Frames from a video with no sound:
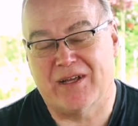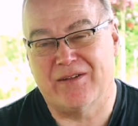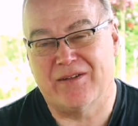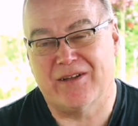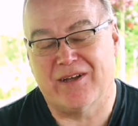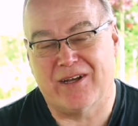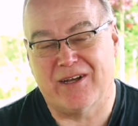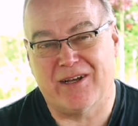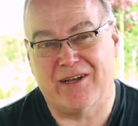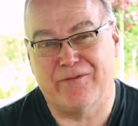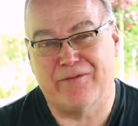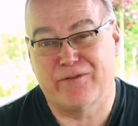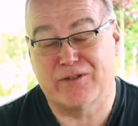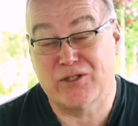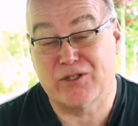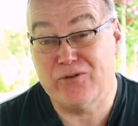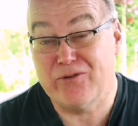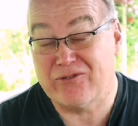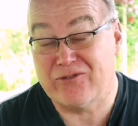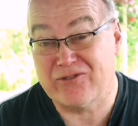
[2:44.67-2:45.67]
And
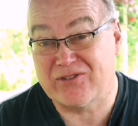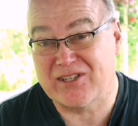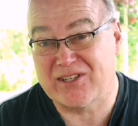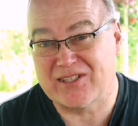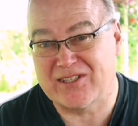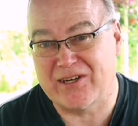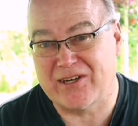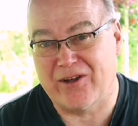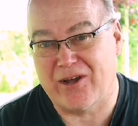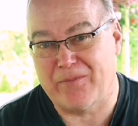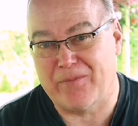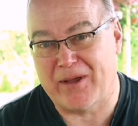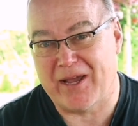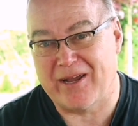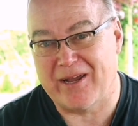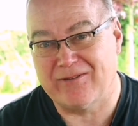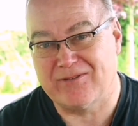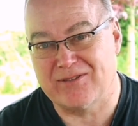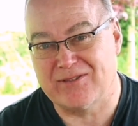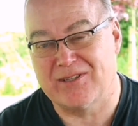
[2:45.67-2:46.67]
for
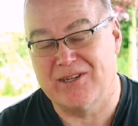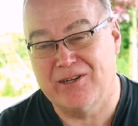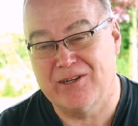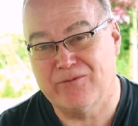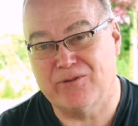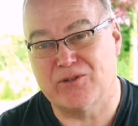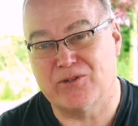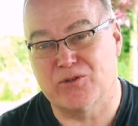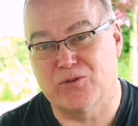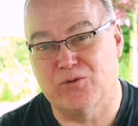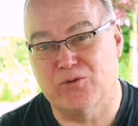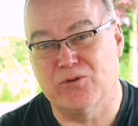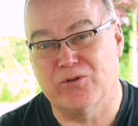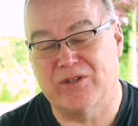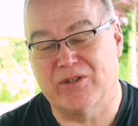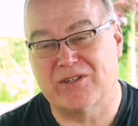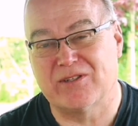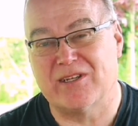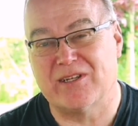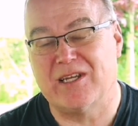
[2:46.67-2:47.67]
£269, which is
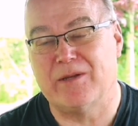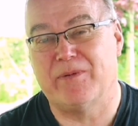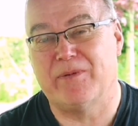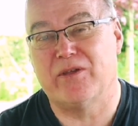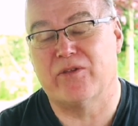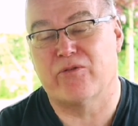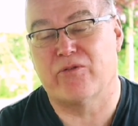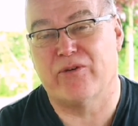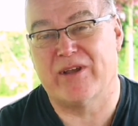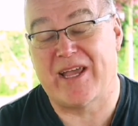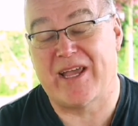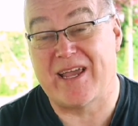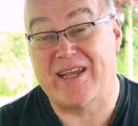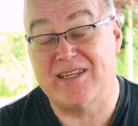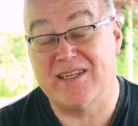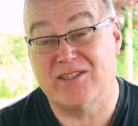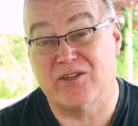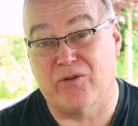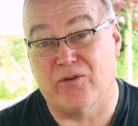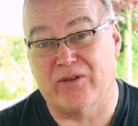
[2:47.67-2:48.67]
all this
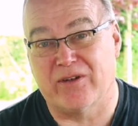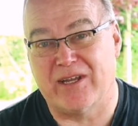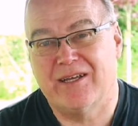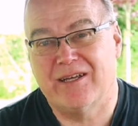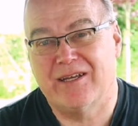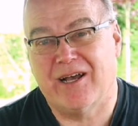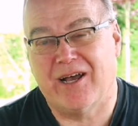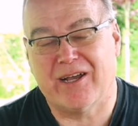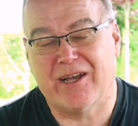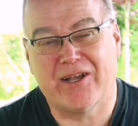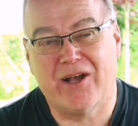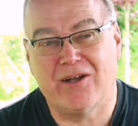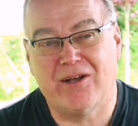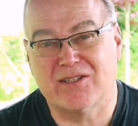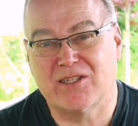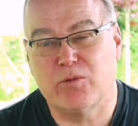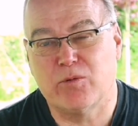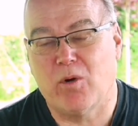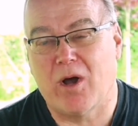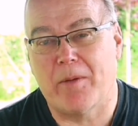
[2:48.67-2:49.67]
EB3A is on, I
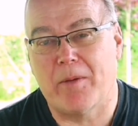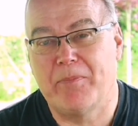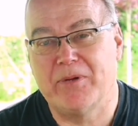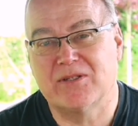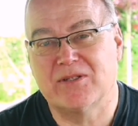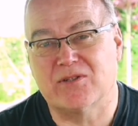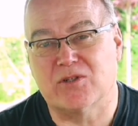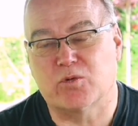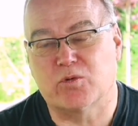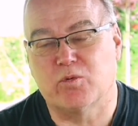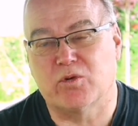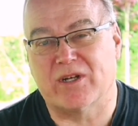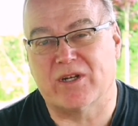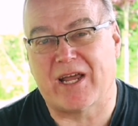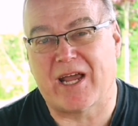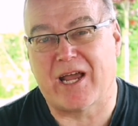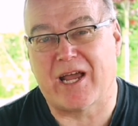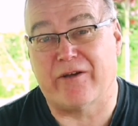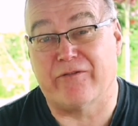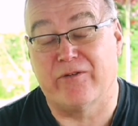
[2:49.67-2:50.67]
can't see why a business
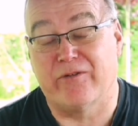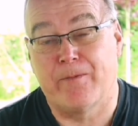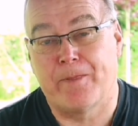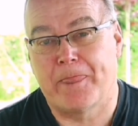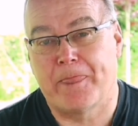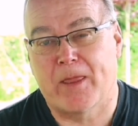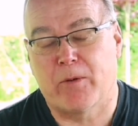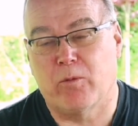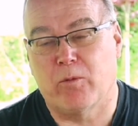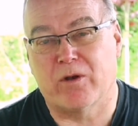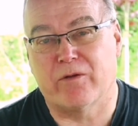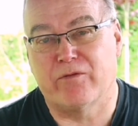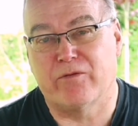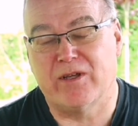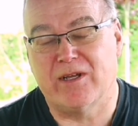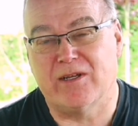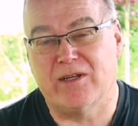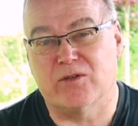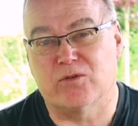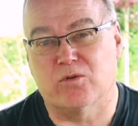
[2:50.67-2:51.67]
wouldn't have one
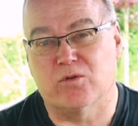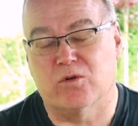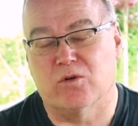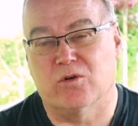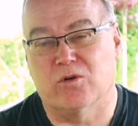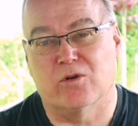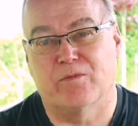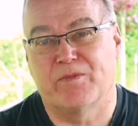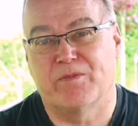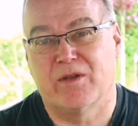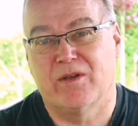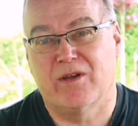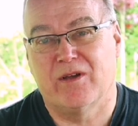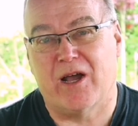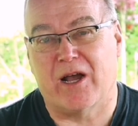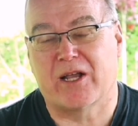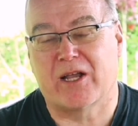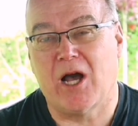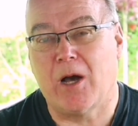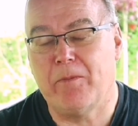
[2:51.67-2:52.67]
of these or
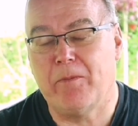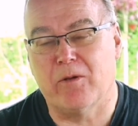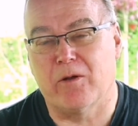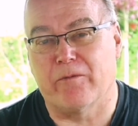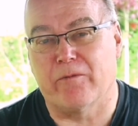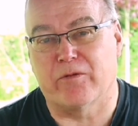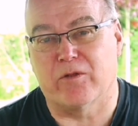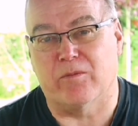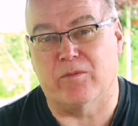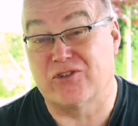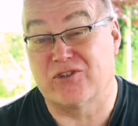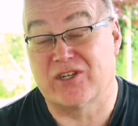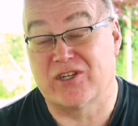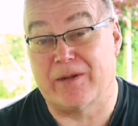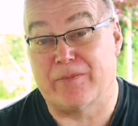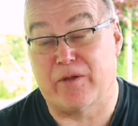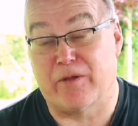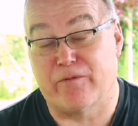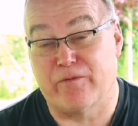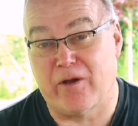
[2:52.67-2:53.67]
a couple of them
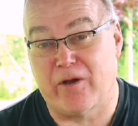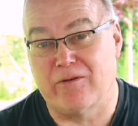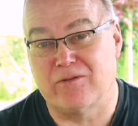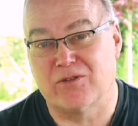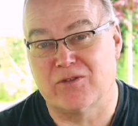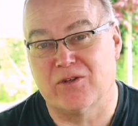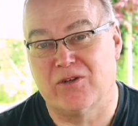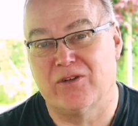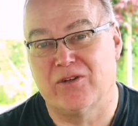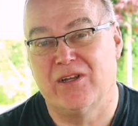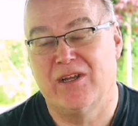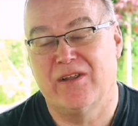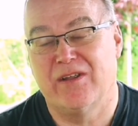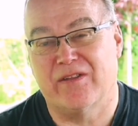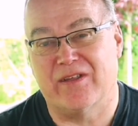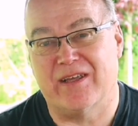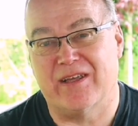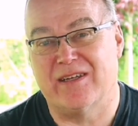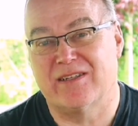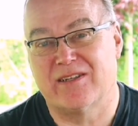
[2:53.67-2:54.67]
just to keep their phones on,
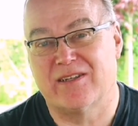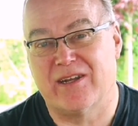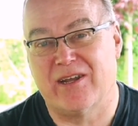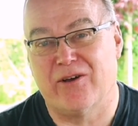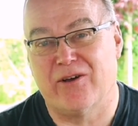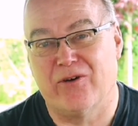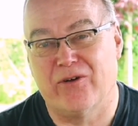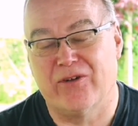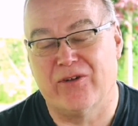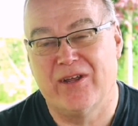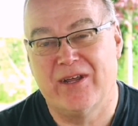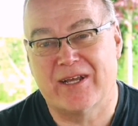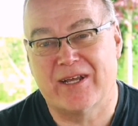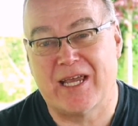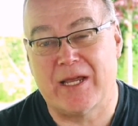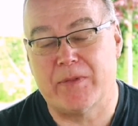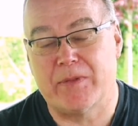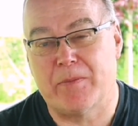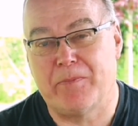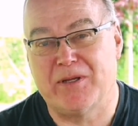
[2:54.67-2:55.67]
the internet on,
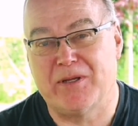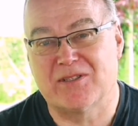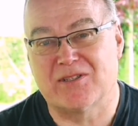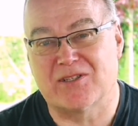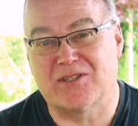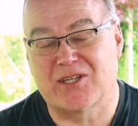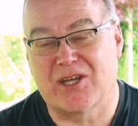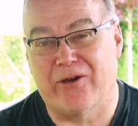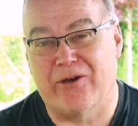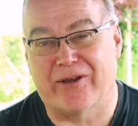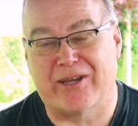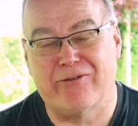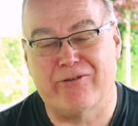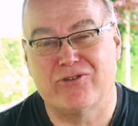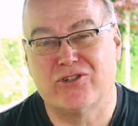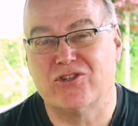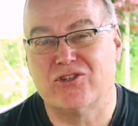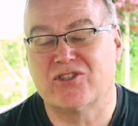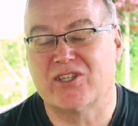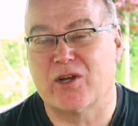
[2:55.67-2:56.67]
keep the business
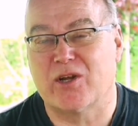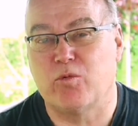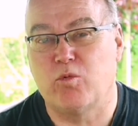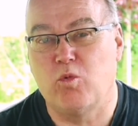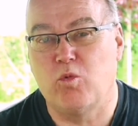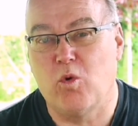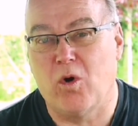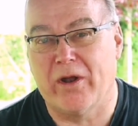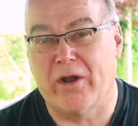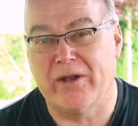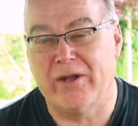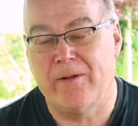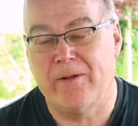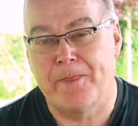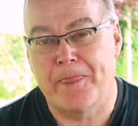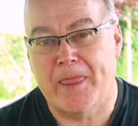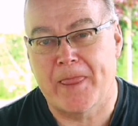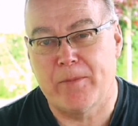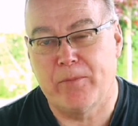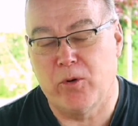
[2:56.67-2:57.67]
going. It would just take
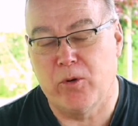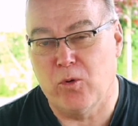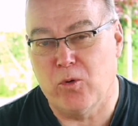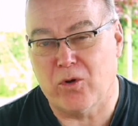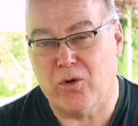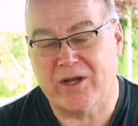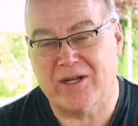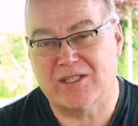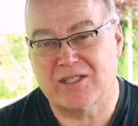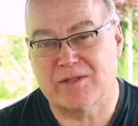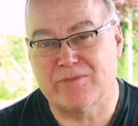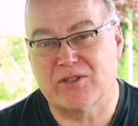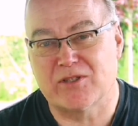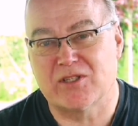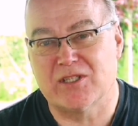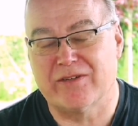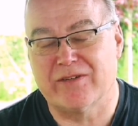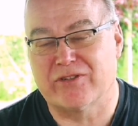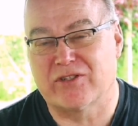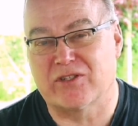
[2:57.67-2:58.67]
one poor
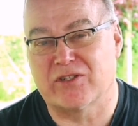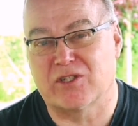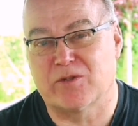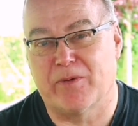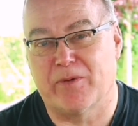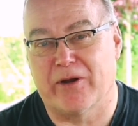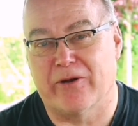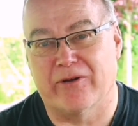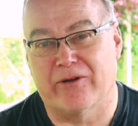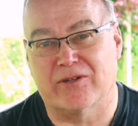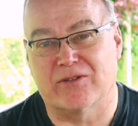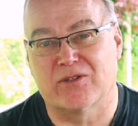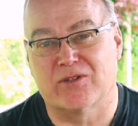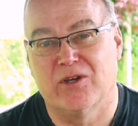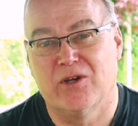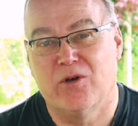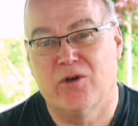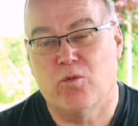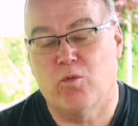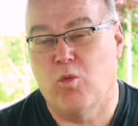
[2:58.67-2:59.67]
customer service
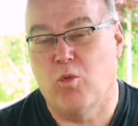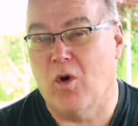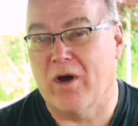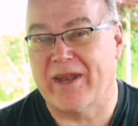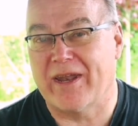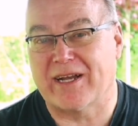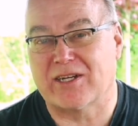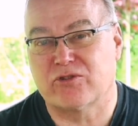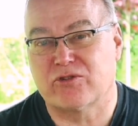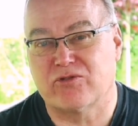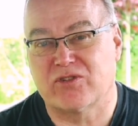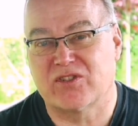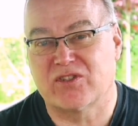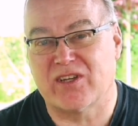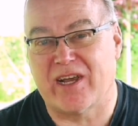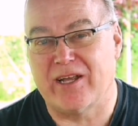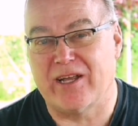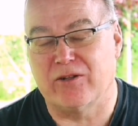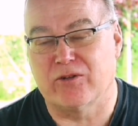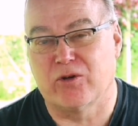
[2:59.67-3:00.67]
experience, one extra
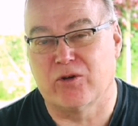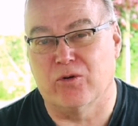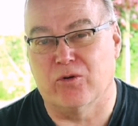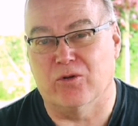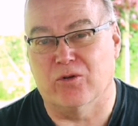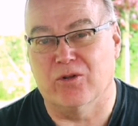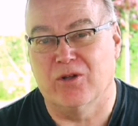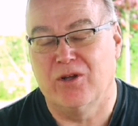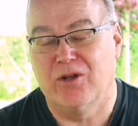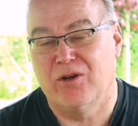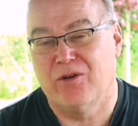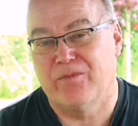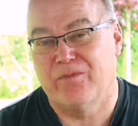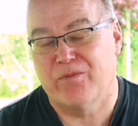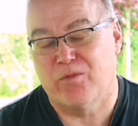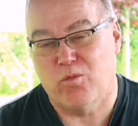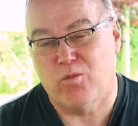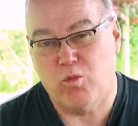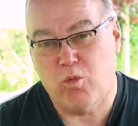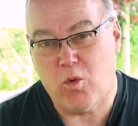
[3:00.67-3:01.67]
sale call,
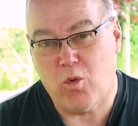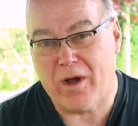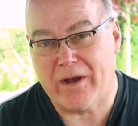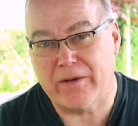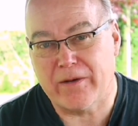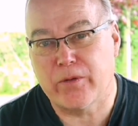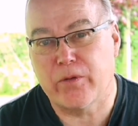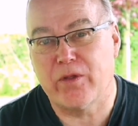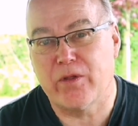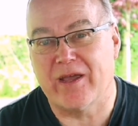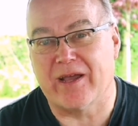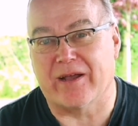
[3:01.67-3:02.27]
one